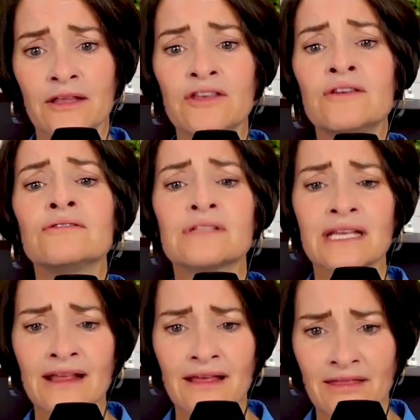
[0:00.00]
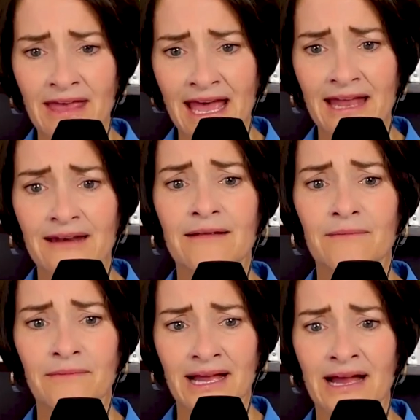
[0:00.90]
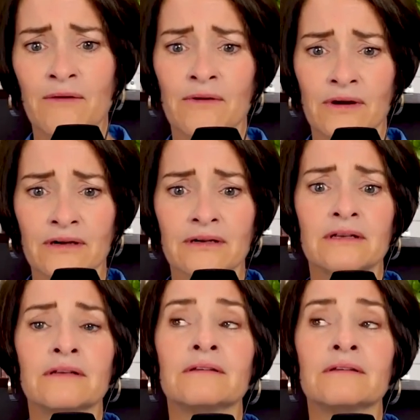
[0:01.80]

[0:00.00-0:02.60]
using that power